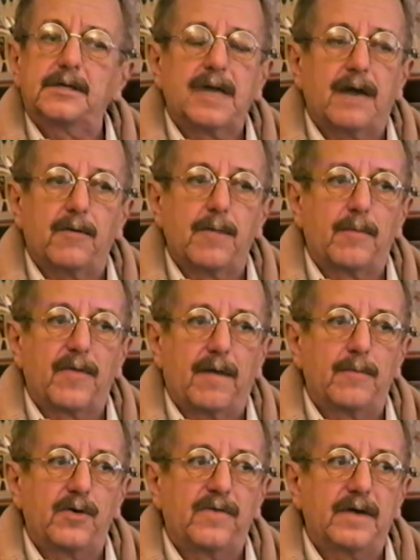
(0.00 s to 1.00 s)
Still can't
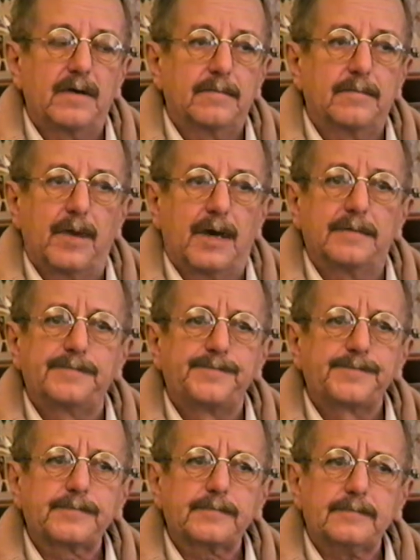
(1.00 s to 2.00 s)
remember that movie, but
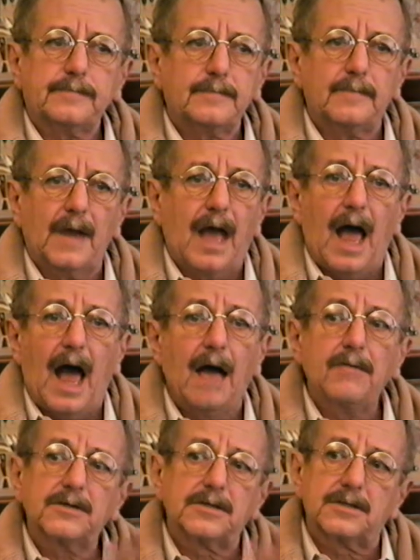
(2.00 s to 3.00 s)

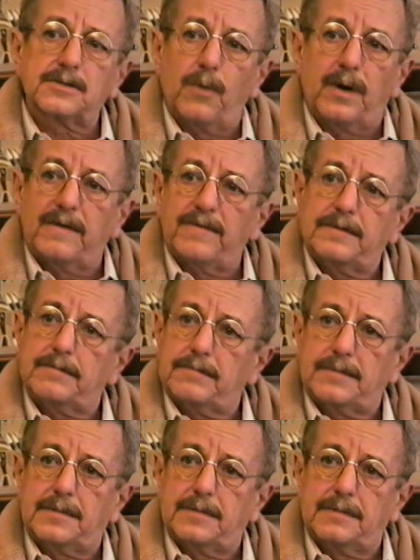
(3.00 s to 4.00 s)
I was just one of a